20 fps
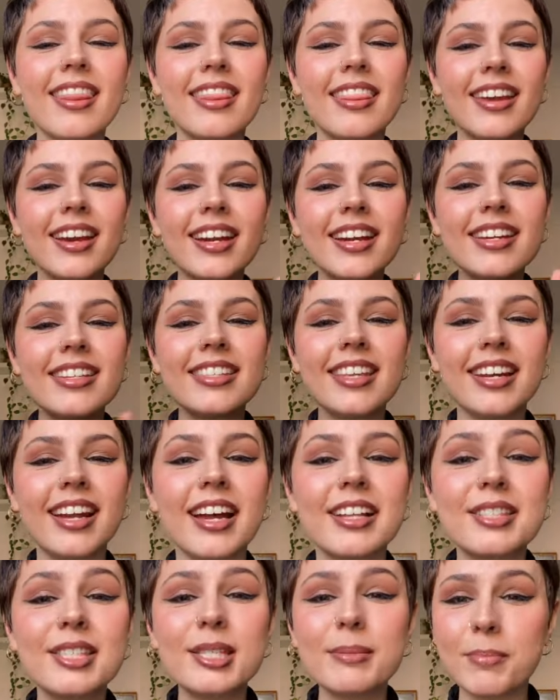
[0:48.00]
there is an
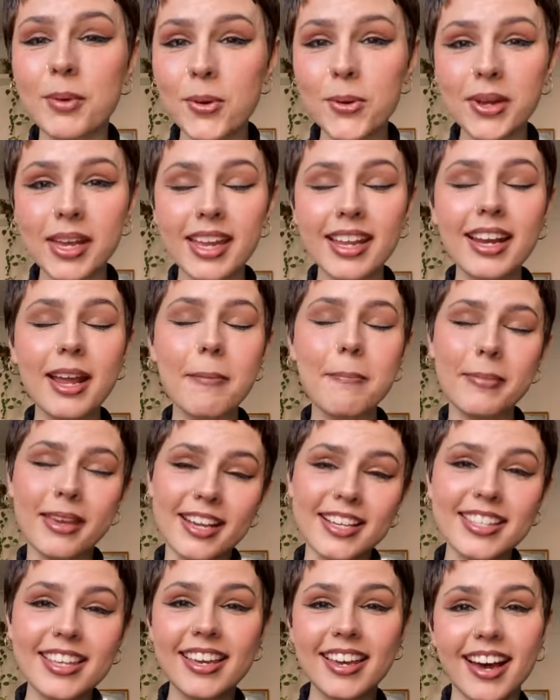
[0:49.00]
unspoken
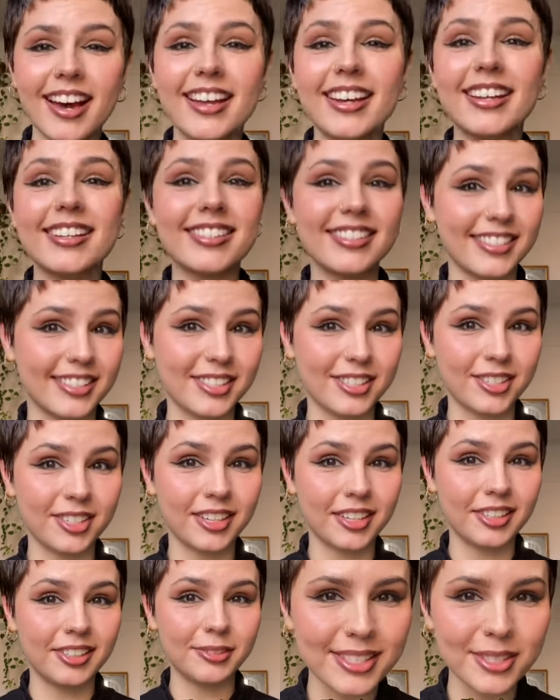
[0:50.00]
pixie cut
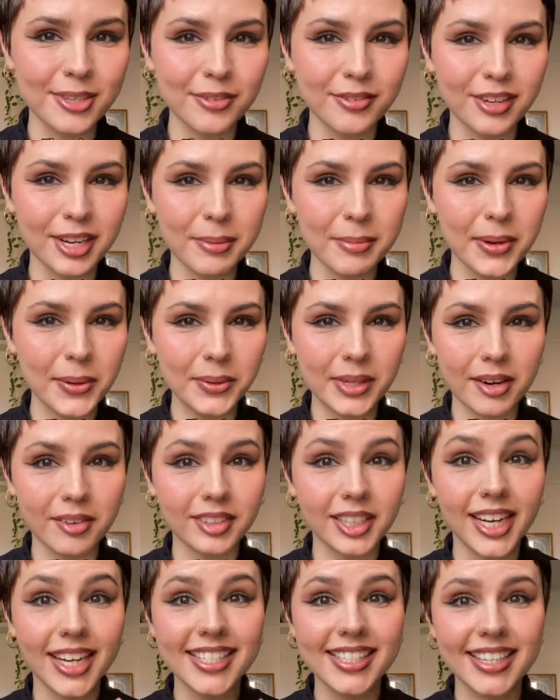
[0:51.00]
sisterhood. so funny, but
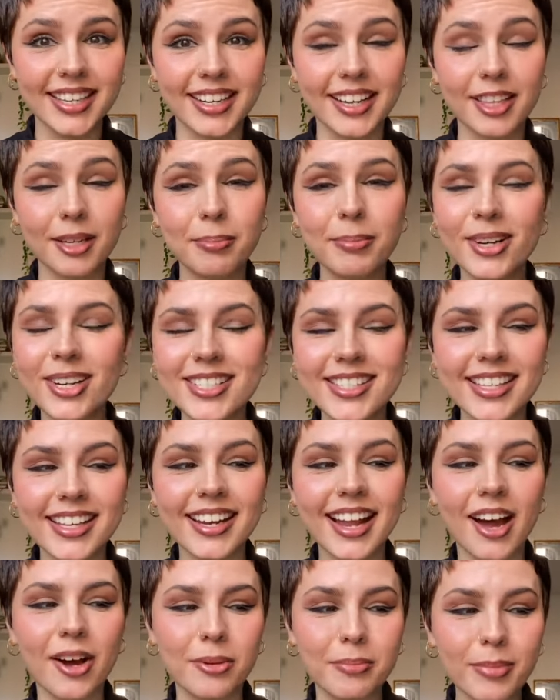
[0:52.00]
whenever I see another
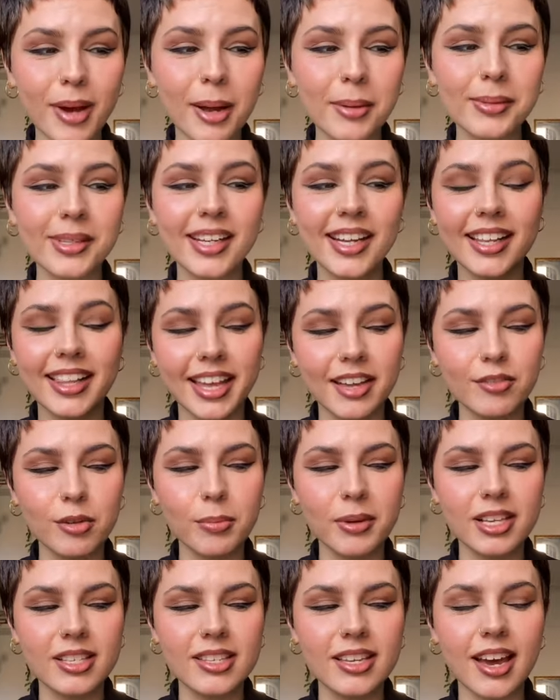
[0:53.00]
person out in public and they have
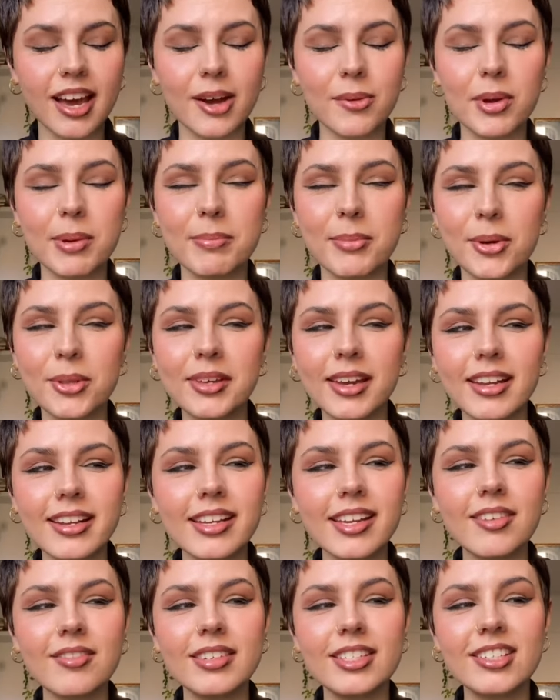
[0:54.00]
a pixie cut, we both
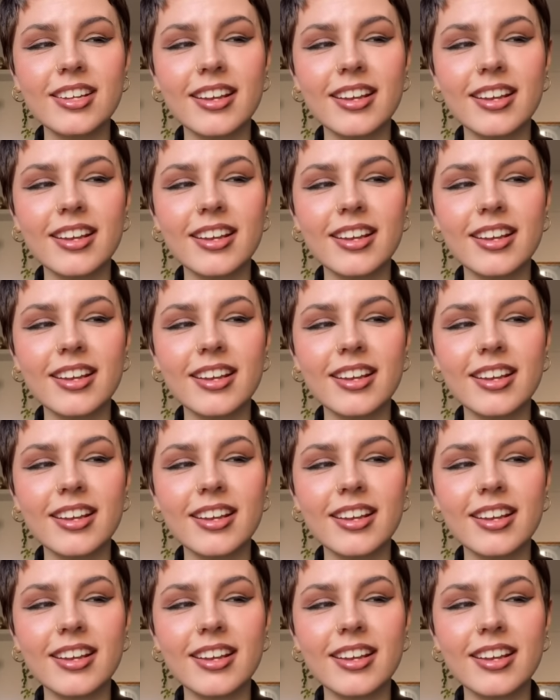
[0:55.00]
kind of give each